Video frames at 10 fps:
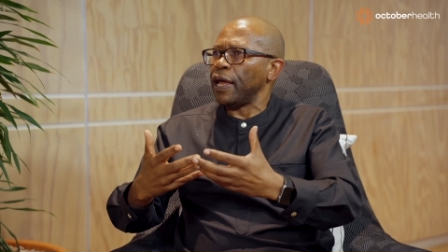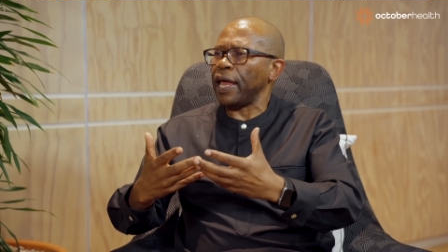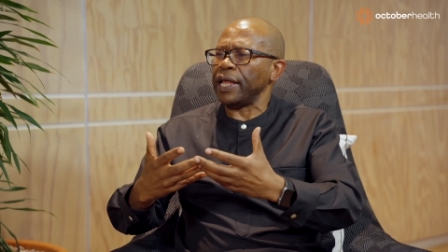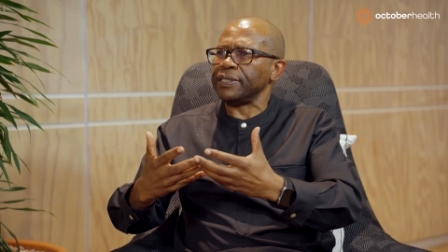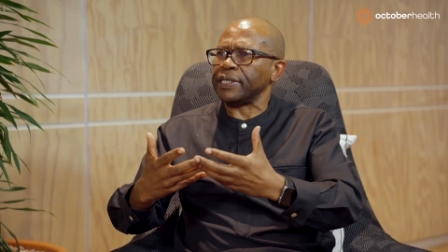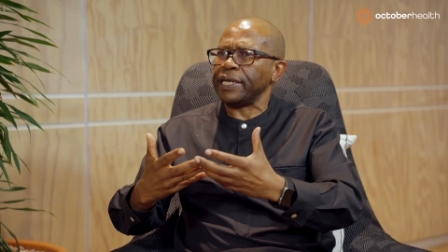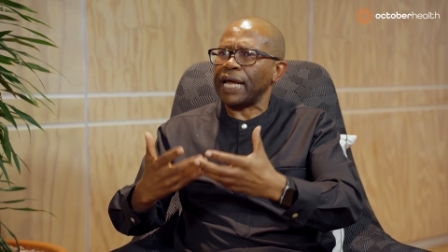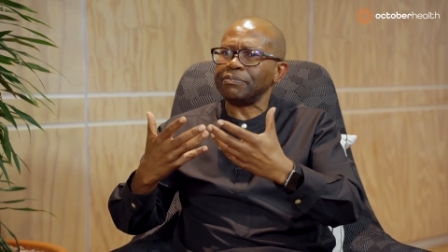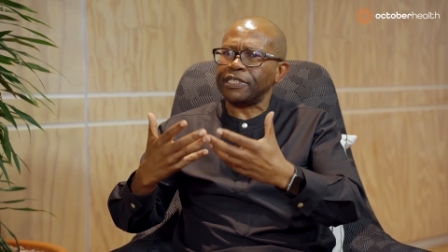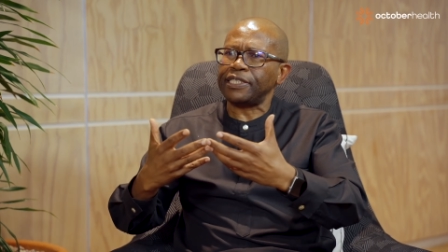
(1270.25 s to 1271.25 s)
And
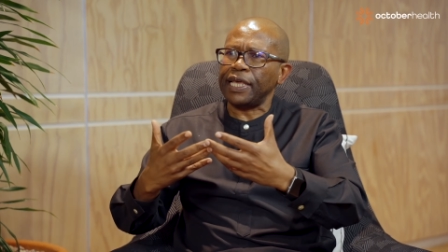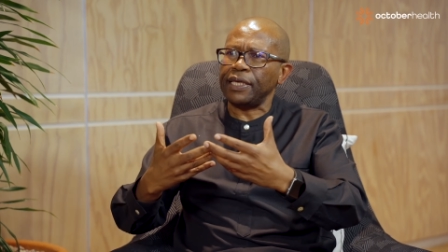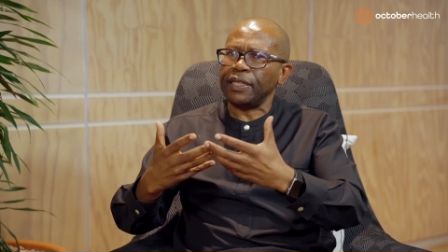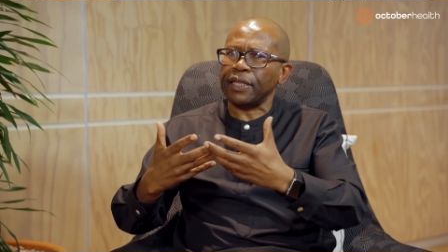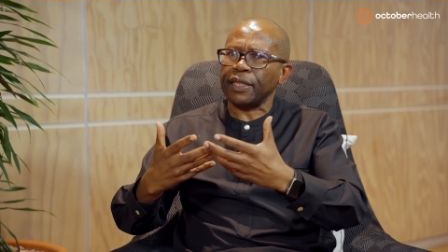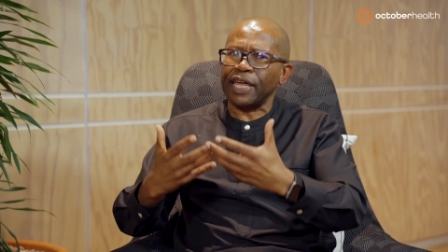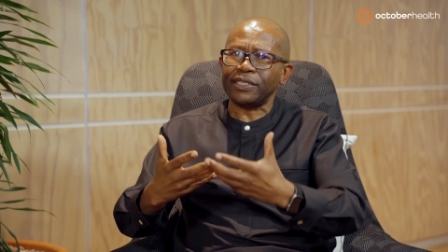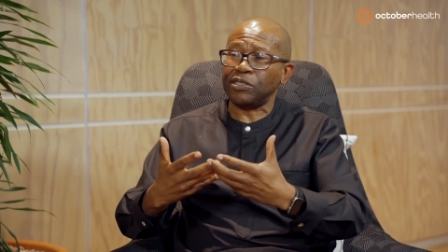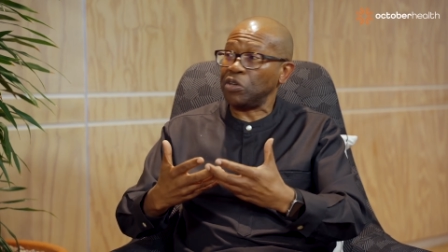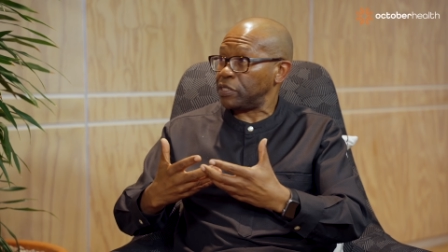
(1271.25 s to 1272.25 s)
I'm saying
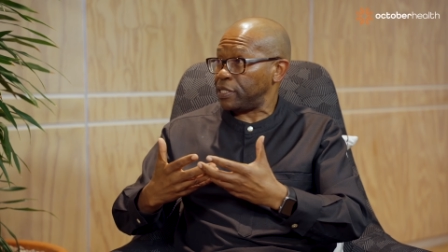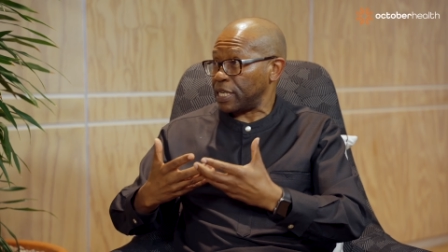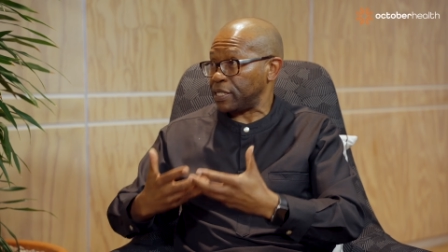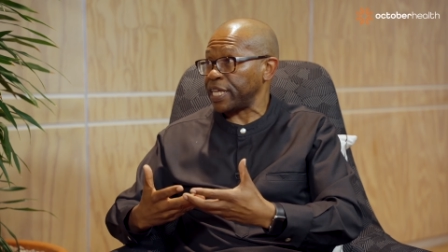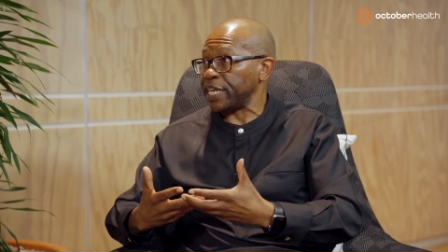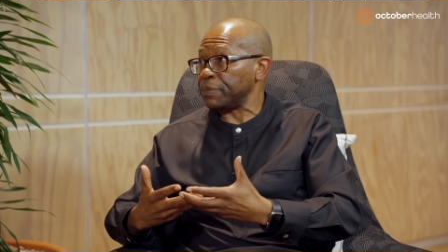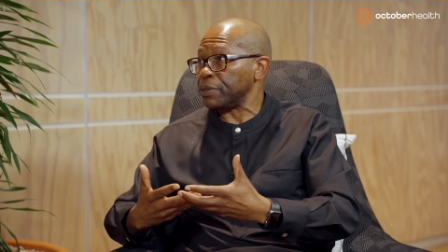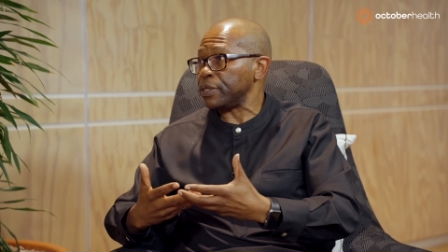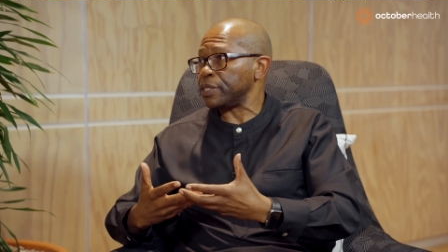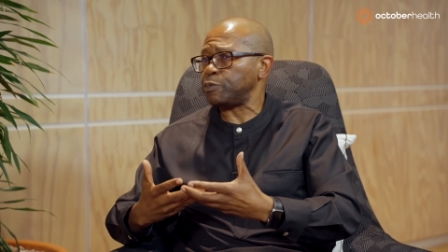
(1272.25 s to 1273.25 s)
that's not
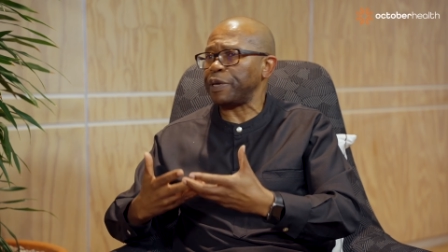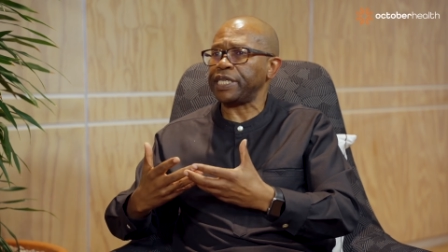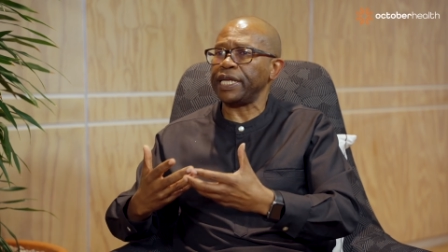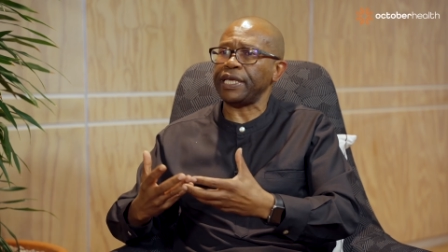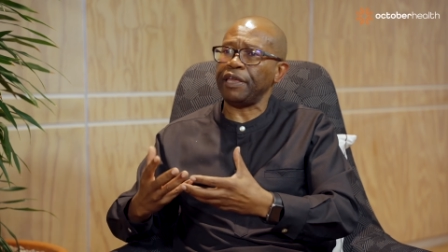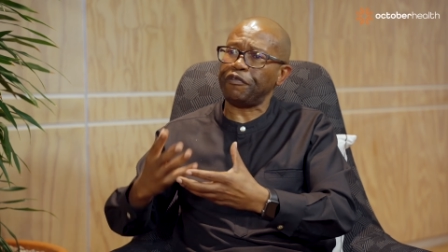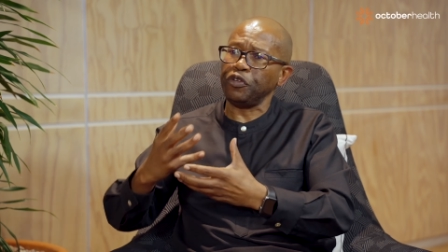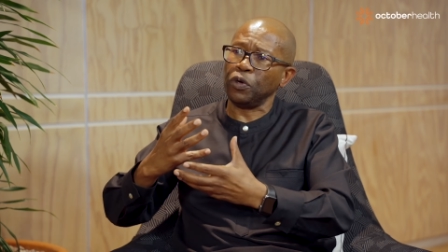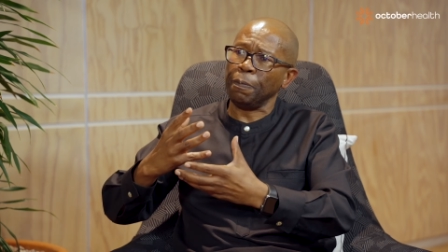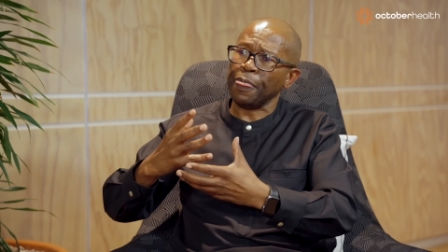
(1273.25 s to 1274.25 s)
sustainable, especially if
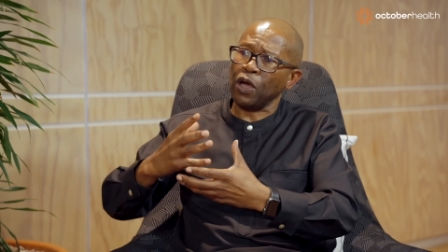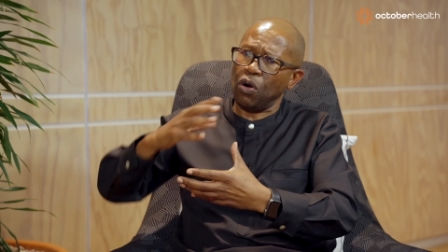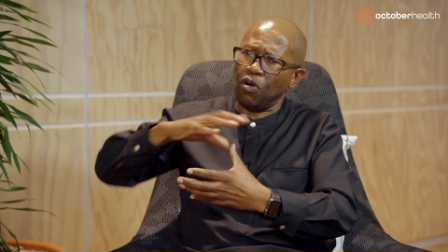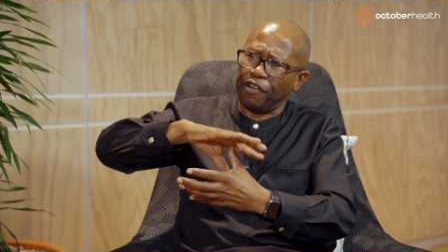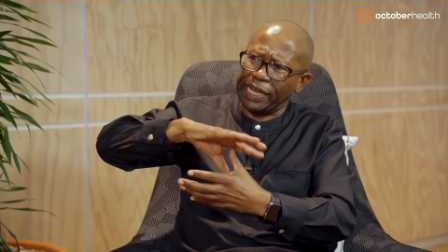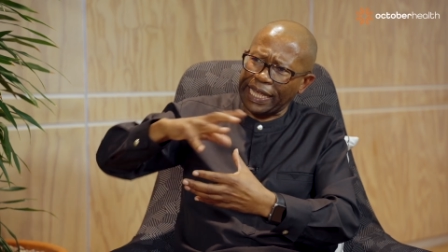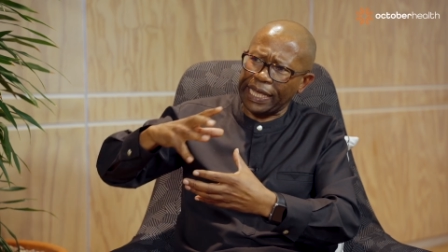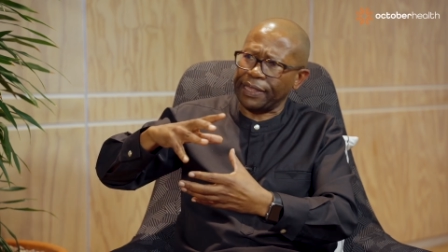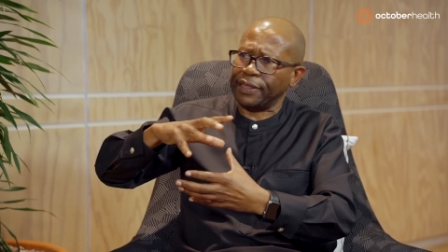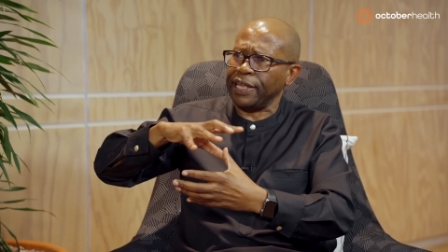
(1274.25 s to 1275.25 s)
you
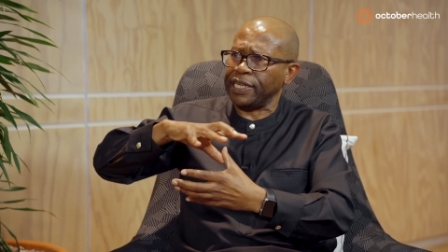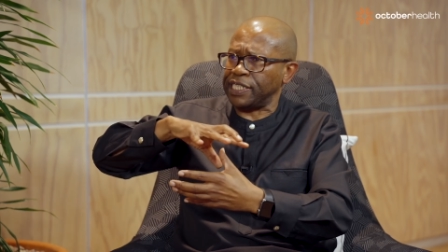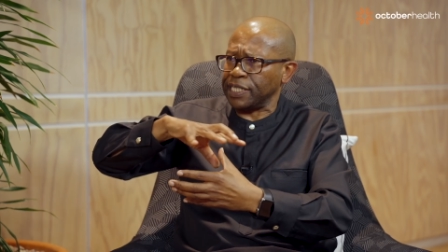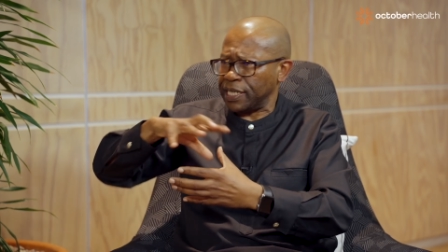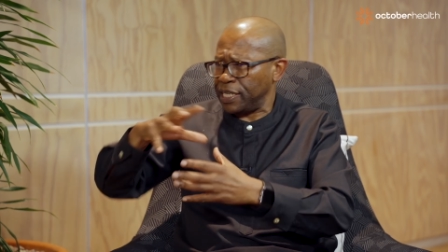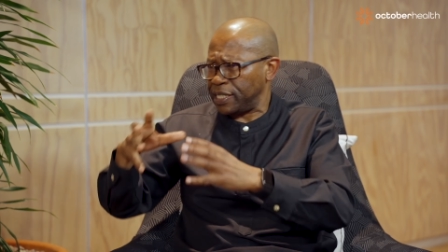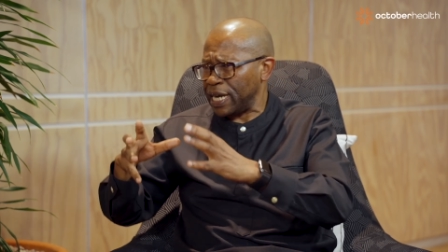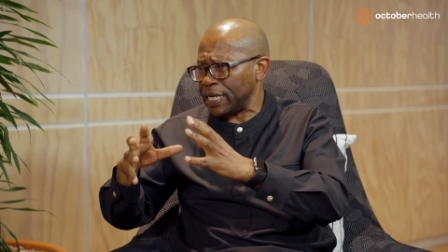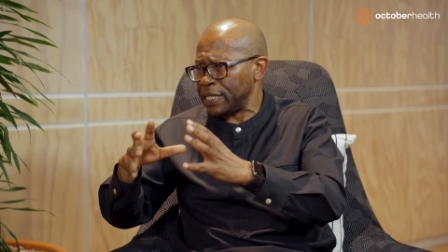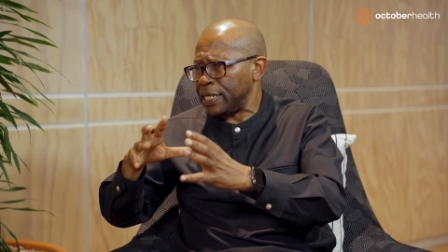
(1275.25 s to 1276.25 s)
overlay the
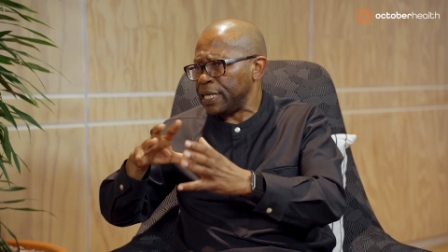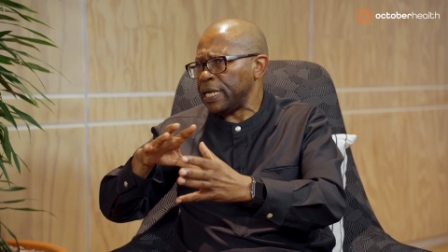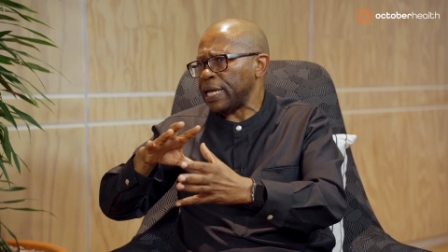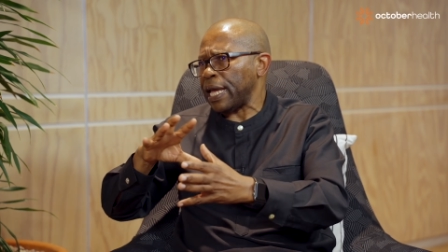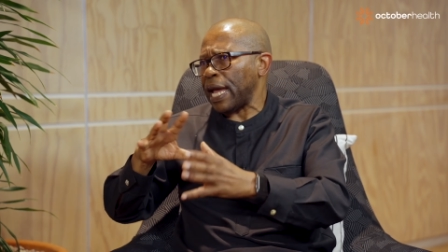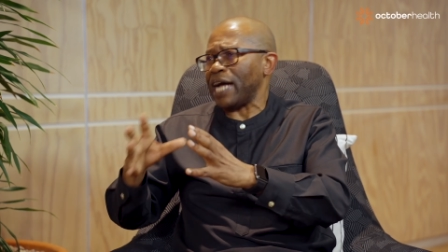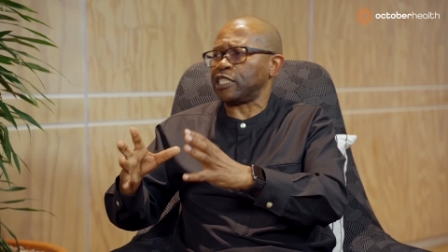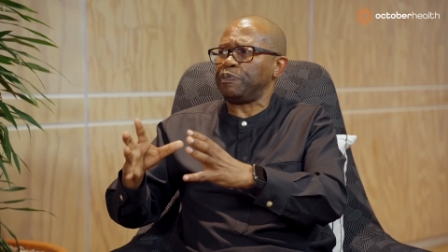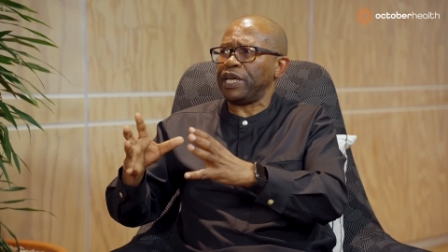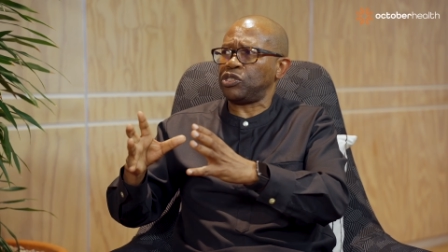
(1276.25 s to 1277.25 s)
generational
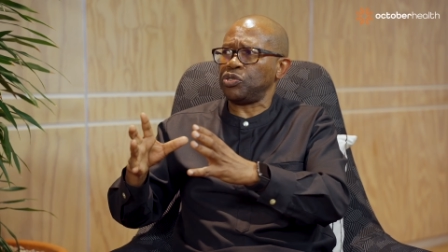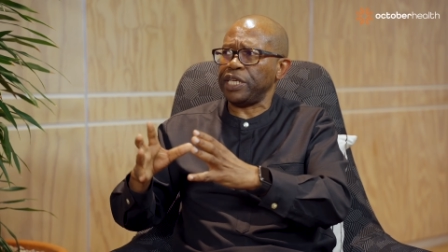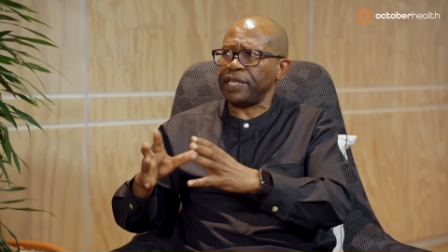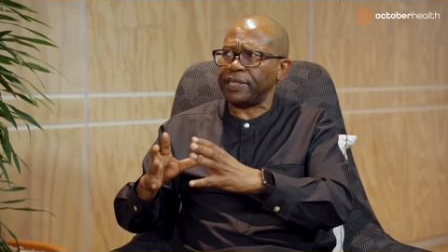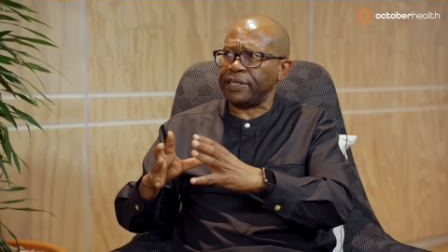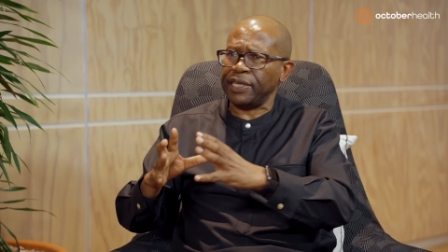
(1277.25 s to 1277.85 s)
aspects to it.